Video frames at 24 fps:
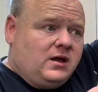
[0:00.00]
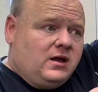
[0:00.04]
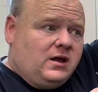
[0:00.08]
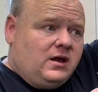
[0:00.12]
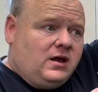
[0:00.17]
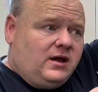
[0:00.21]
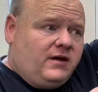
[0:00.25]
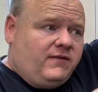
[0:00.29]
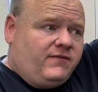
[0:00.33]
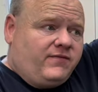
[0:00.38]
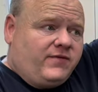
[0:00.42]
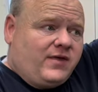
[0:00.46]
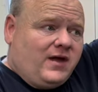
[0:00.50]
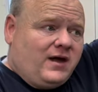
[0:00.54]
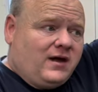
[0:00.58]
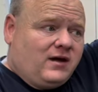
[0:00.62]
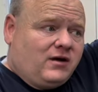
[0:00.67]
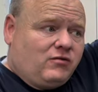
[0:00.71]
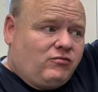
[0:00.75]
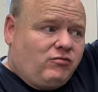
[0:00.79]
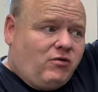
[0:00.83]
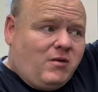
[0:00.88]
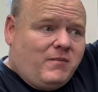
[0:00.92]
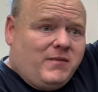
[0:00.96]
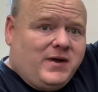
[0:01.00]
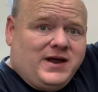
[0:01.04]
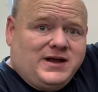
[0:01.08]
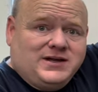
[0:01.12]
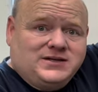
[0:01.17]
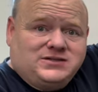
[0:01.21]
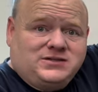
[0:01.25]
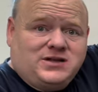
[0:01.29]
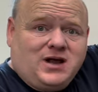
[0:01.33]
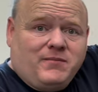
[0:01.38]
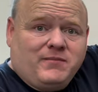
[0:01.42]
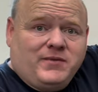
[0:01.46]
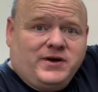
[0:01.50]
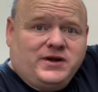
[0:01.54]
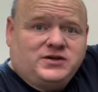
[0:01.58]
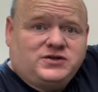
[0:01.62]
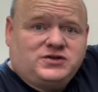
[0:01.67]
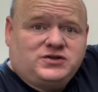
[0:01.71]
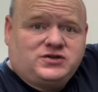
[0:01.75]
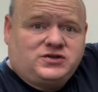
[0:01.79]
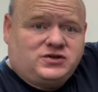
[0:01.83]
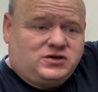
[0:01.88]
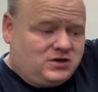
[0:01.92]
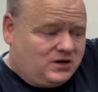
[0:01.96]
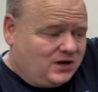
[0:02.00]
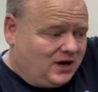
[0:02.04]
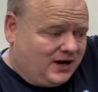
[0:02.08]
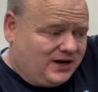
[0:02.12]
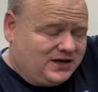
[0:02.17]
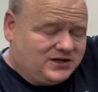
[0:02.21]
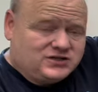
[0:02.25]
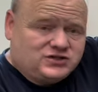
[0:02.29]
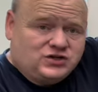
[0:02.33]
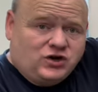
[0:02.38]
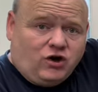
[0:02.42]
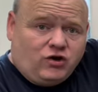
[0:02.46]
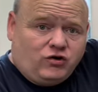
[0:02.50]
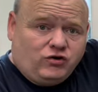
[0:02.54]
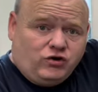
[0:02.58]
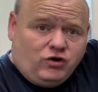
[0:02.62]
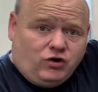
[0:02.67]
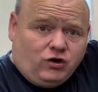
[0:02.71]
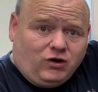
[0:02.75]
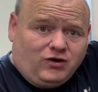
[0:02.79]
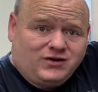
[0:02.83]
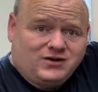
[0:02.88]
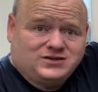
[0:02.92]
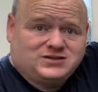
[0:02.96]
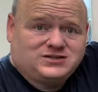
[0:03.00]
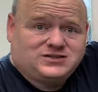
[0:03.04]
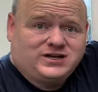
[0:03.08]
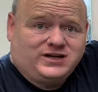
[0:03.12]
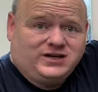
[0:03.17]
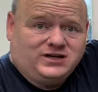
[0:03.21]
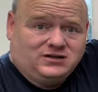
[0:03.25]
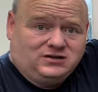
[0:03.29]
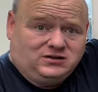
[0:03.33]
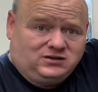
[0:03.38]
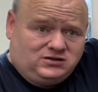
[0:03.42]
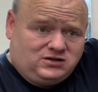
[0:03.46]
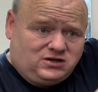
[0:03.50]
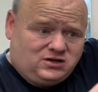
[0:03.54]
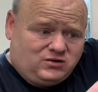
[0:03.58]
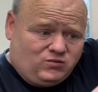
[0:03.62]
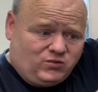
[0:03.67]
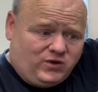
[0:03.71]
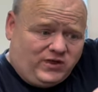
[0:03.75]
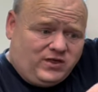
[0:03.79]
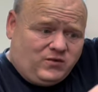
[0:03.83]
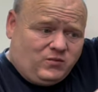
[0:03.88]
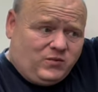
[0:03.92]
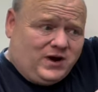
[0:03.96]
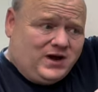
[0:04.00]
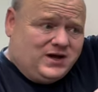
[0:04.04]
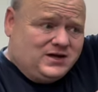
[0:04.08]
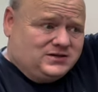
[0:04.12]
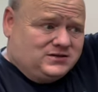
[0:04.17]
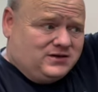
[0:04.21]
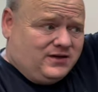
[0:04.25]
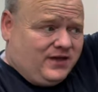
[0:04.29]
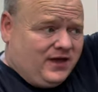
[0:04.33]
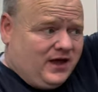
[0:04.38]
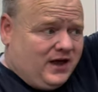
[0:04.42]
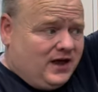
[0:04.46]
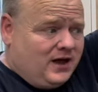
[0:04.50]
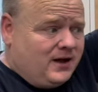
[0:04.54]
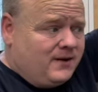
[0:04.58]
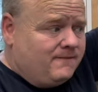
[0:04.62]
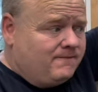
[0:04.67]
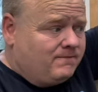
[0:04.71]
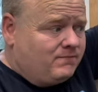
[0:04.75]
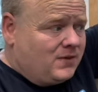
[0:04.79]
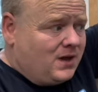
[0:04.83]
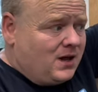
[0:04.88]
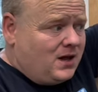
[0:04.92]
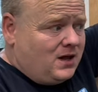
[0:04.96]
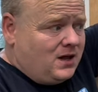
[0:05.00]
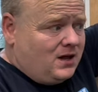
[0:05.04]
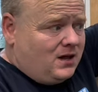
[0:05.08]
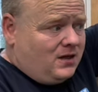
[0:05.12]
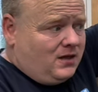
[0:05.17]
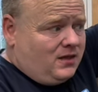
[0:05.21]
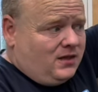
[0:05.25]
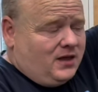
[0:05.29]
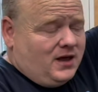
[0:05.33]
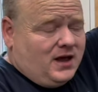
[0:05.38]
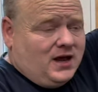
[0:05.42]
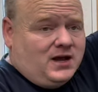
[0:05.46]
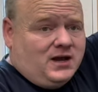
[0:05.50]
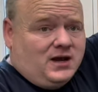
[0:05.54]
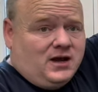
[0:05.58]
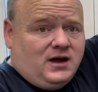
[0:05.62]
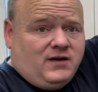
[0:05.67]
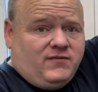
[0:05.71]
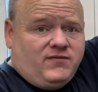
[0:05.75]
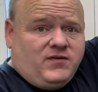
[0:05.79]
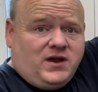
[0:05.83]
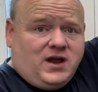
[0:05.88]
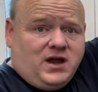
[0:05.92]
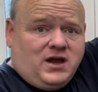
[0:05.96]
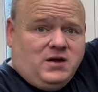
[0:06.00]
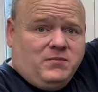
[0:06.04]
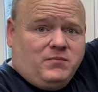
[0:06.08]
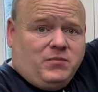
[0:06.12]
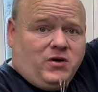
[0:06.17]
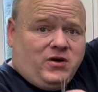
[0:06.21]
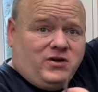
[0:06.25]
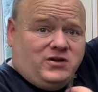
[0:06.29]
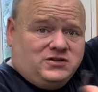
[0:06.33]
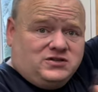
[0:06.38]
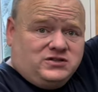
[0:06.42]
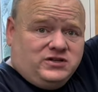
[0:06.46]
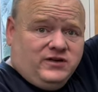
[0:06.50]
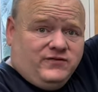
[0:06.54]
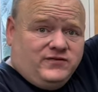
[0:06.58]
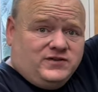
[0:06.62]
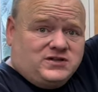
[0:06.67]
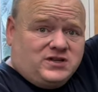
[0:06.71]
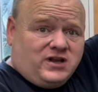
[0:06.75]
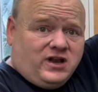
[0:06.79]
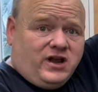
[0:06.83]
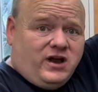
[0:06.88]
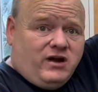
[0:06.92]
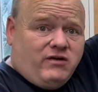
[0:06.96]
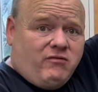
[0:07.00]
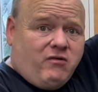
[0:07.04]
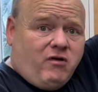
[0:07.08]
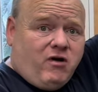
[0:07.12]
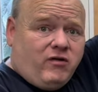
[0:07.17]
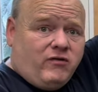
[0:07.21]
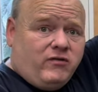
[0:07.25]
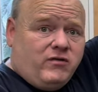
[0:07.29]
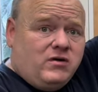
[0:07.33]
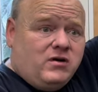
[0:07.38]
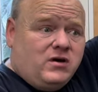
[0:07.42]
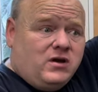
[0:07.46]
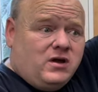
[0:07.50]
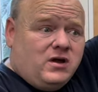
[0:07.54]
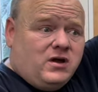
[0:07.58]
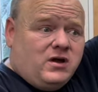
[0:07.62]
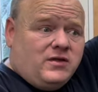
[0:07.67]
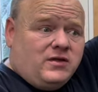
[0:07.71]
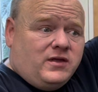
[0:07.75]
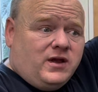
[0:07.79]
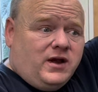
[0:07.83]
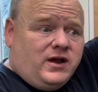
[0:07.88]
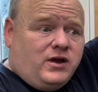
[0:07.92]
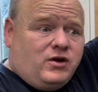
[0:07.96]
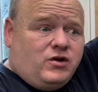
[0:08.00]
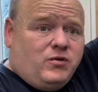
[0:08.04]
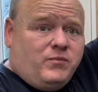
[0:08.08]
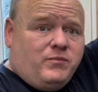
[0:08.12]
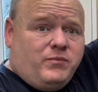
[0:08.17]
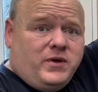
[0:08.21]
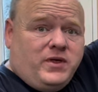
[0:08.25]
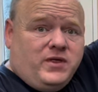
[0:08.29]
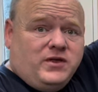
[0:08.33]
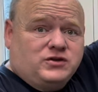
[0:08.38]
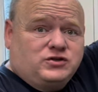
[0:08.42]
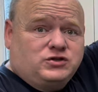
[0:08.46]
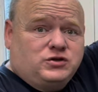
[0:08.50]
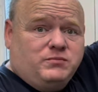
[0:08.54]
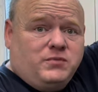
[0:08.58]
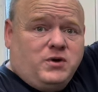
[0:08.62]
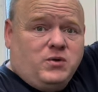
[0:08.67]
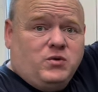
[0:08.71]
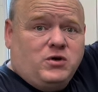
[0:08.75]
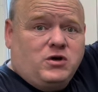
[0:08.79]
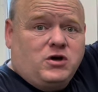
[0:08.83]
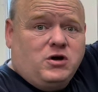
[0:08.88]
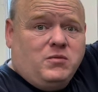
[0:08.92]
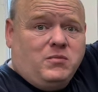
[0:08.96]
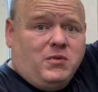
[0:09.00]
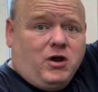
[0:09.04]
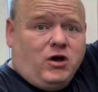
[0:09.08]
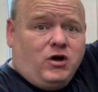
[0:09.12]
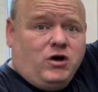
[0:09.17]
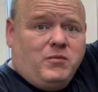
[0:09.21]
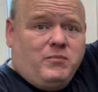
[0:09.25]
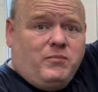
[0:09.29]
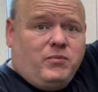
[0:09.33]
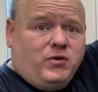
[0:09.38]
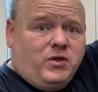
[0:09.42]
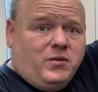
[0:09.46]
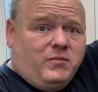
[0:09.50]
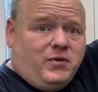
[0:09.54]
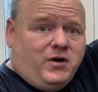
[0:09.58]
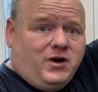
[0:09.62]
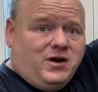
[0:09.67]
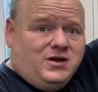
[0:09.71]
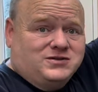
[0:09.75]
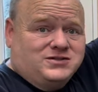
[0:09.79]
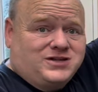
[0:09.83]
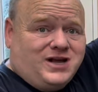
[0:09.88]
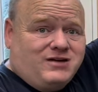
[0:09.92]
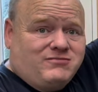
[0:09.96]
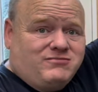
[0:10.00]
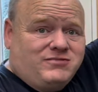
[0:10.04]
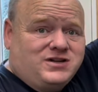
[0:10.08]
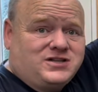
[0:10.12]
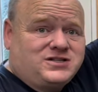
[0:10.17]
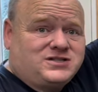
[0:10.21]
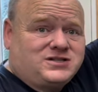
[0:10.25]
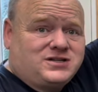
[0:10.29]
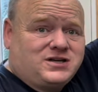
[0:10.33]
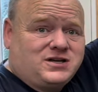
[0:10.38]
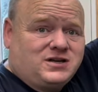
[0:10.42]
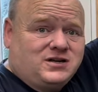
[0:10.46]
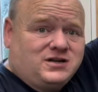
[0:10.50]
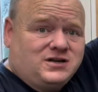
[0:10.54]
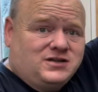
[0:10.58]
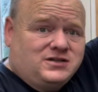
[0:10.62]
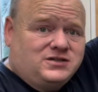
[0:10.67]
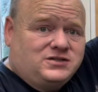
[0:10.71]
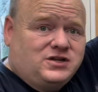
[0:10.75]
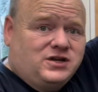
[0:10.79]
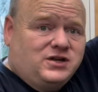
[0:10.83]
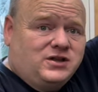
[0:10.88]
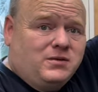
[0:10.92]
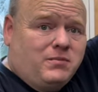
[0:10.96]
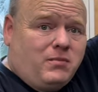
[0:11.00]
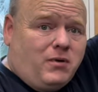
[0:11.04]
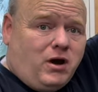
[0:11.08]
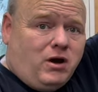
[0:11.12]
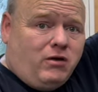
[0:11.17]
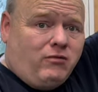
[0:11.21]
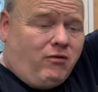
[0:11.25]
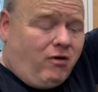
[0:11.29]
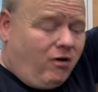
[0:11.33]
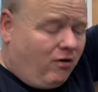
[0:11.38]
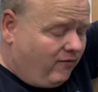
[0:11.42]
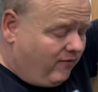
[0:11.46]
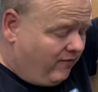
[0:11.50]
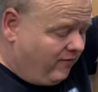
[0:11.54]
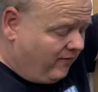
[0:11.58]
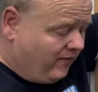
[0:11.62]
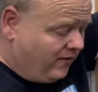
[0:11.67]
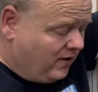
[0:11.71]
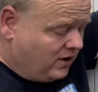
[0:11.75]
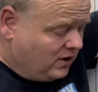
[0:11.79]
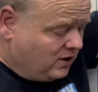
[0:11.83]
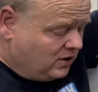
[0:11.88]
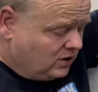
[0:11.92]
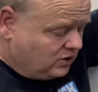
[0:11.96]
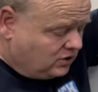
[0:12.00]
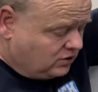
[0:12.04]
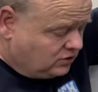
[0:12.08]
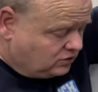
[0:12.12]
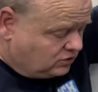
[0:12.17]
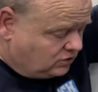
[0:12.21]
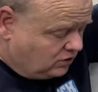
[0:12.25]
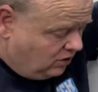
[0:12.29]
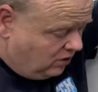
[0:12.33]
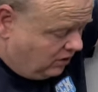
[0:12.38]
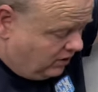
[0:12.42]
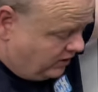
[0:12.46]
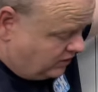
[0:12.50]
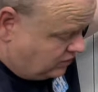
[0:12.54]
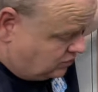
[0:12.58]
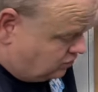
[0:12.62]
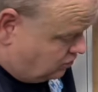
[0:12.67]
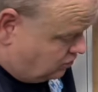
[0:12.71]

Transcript: if that grommet is damaged and it's not no longer sealed when the wires are there, then if you get your boiler service later on, then it could be that somebody will come along and put the boilers at risk and turn the boiler off. So it's